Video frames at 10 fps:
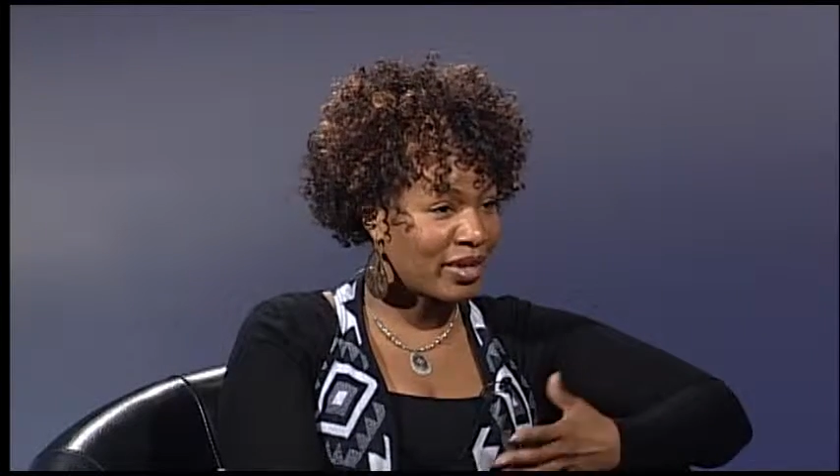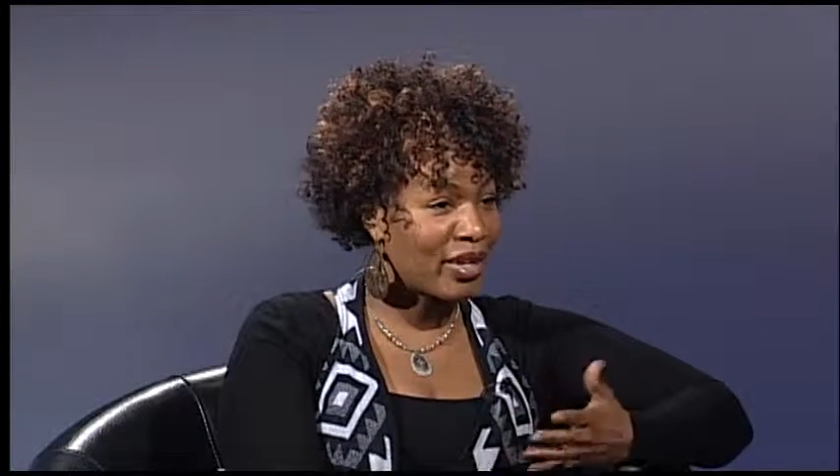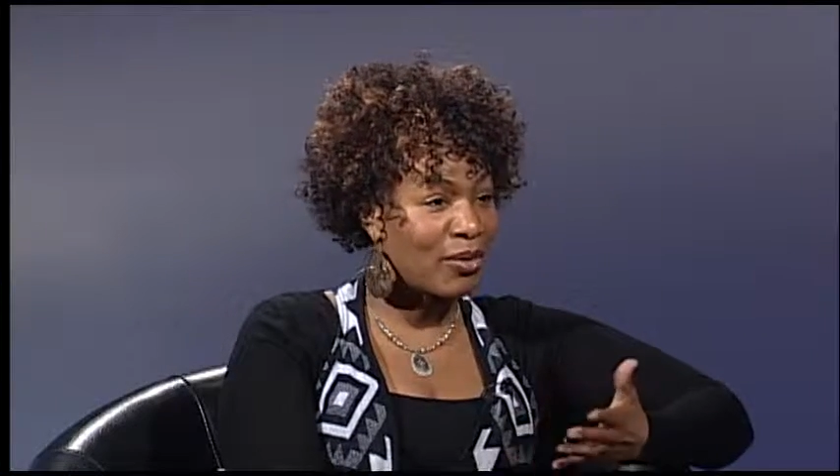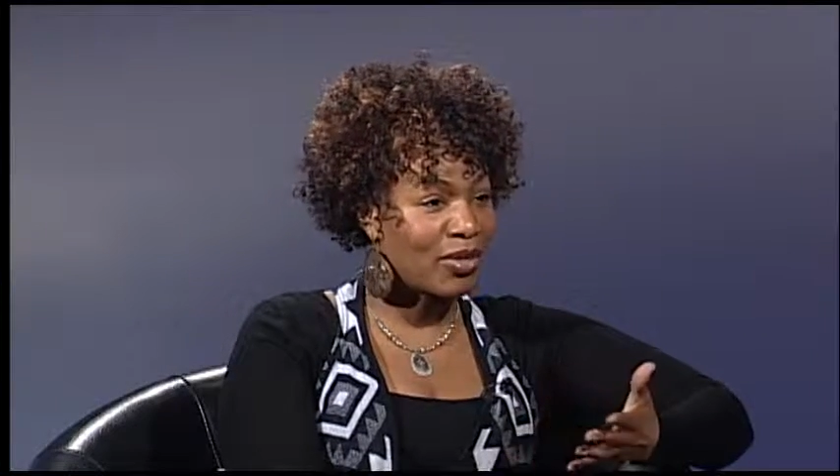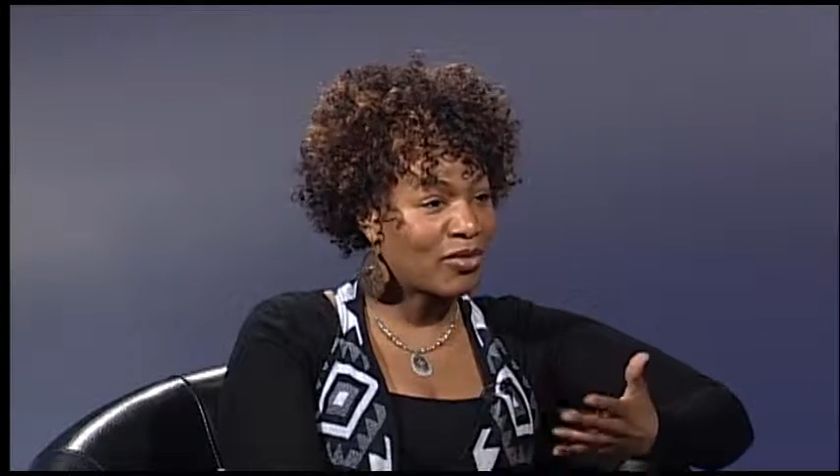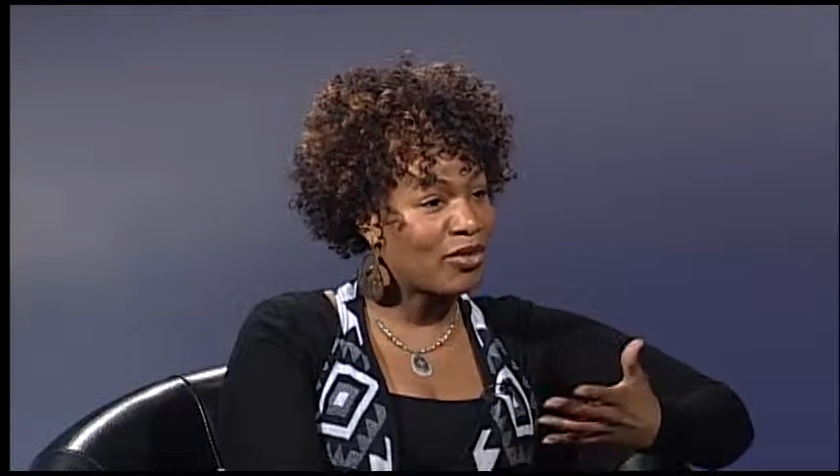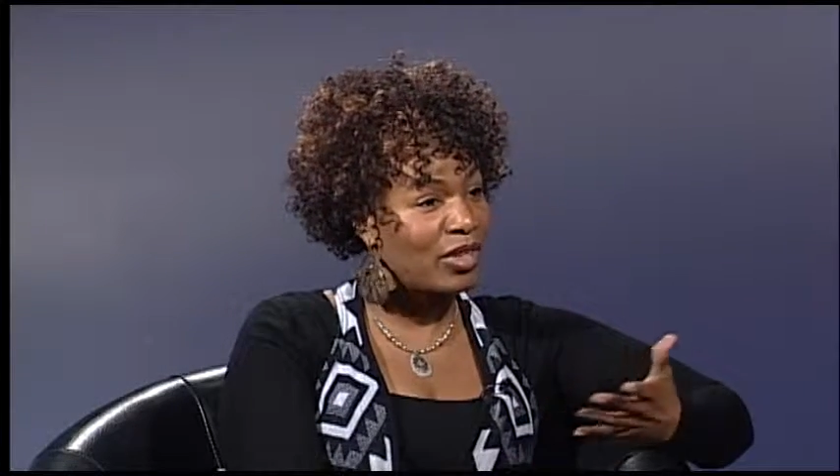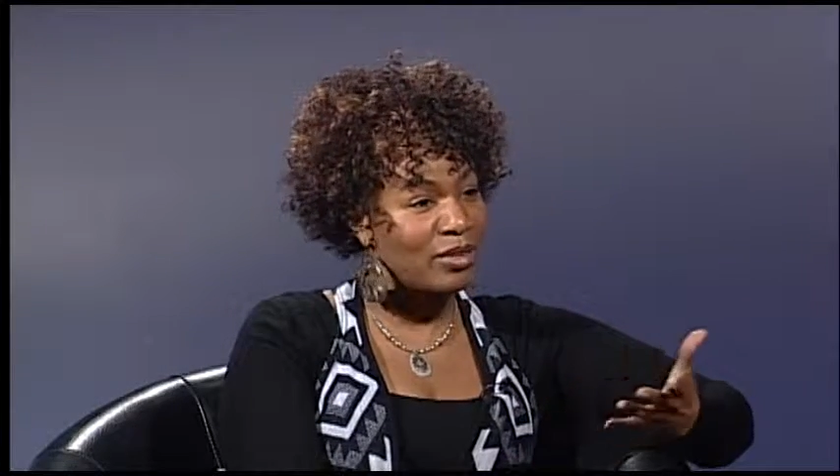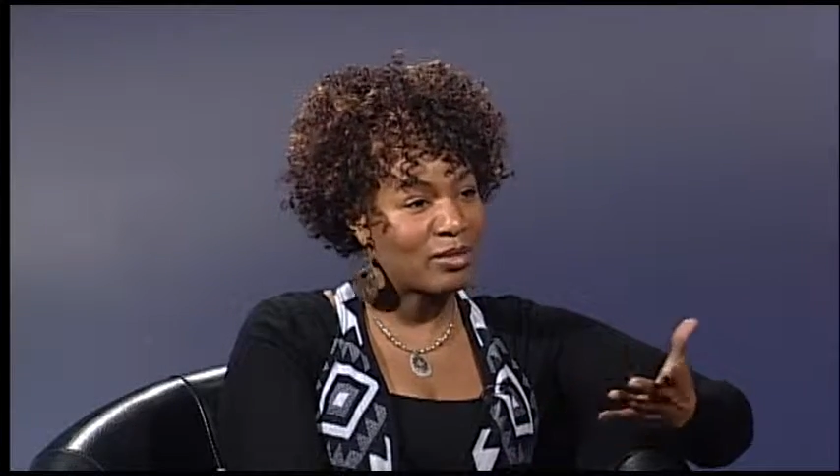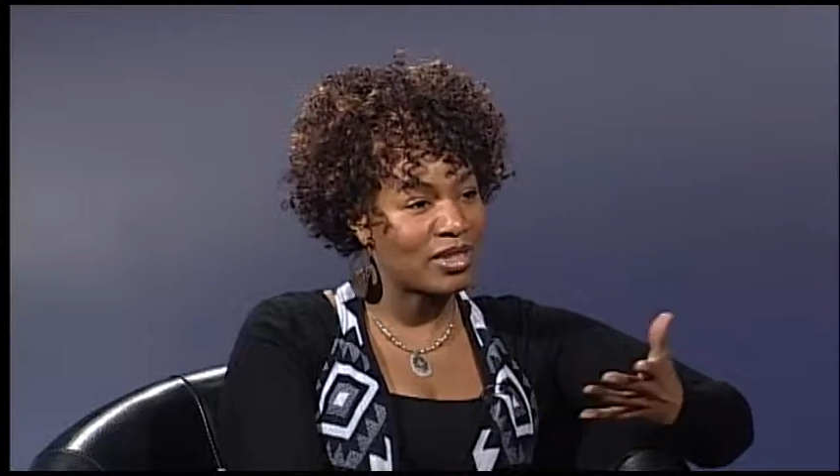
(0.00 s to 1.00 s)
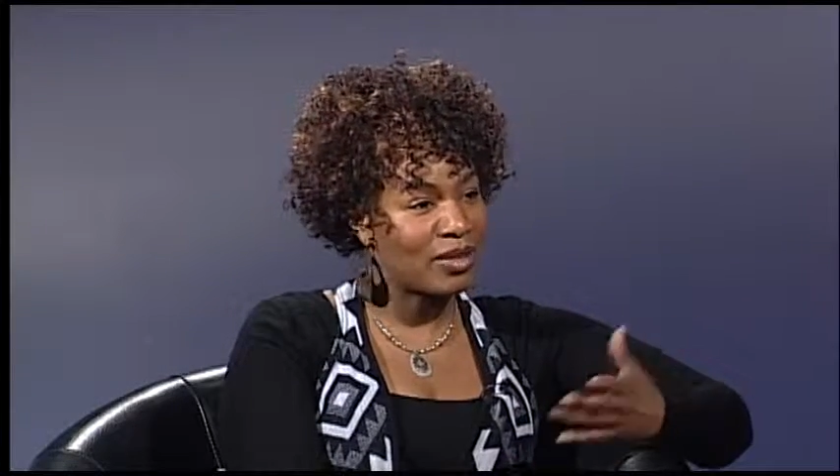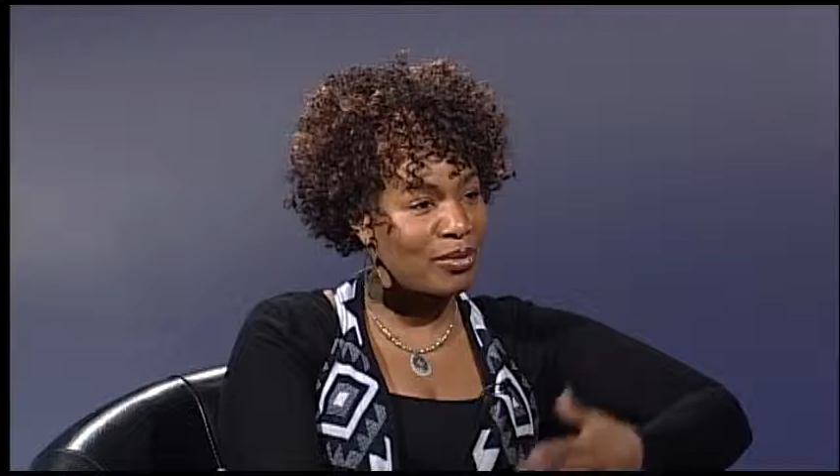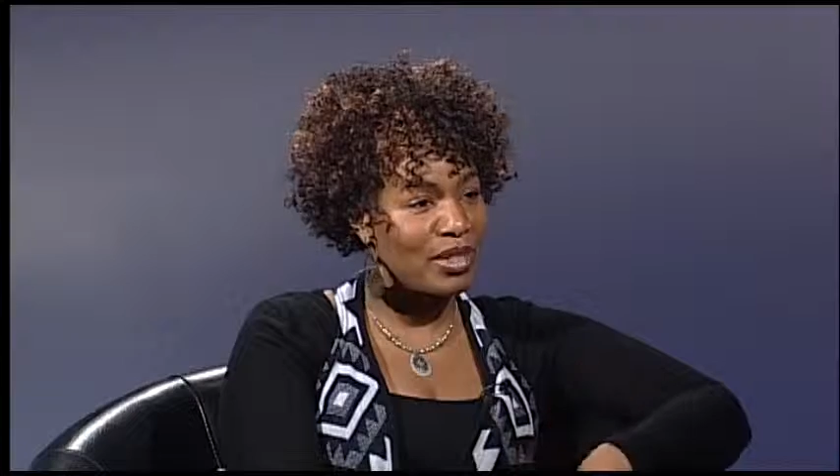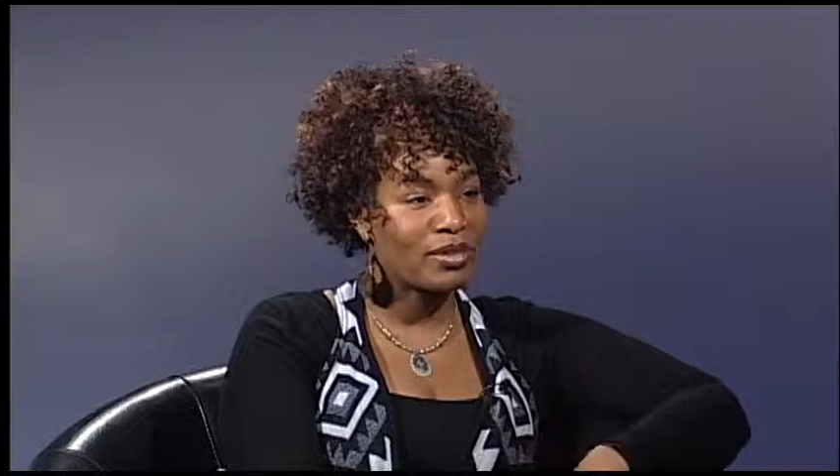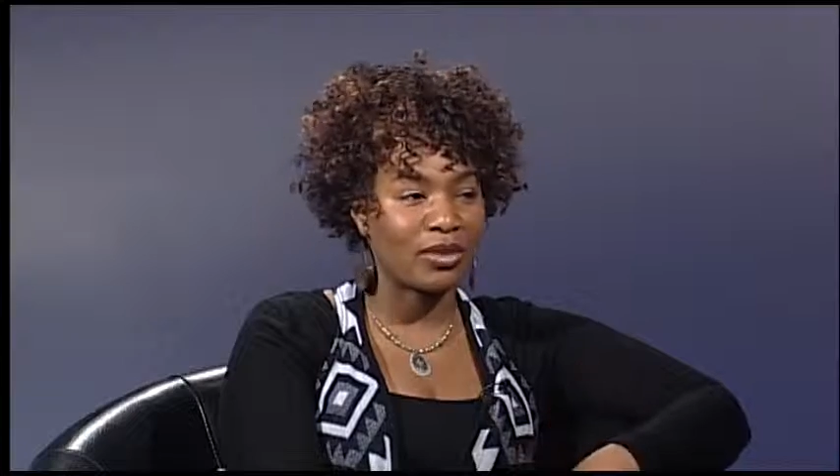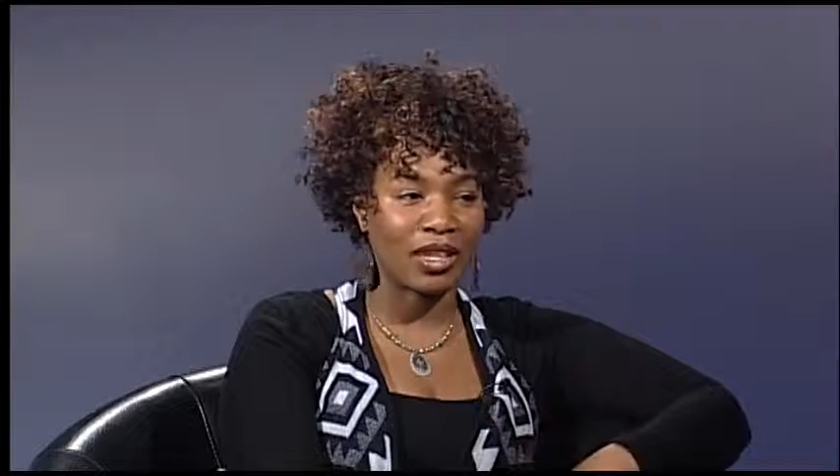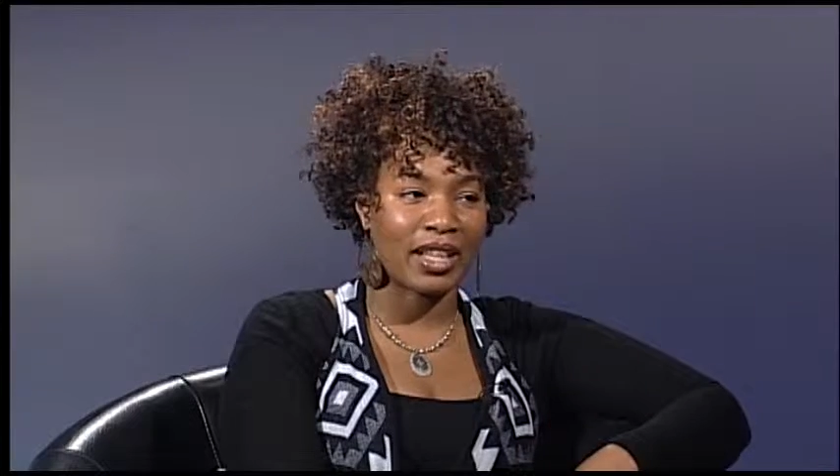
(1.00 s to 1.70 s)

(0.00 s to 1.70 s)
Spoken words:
here with the freedoms that a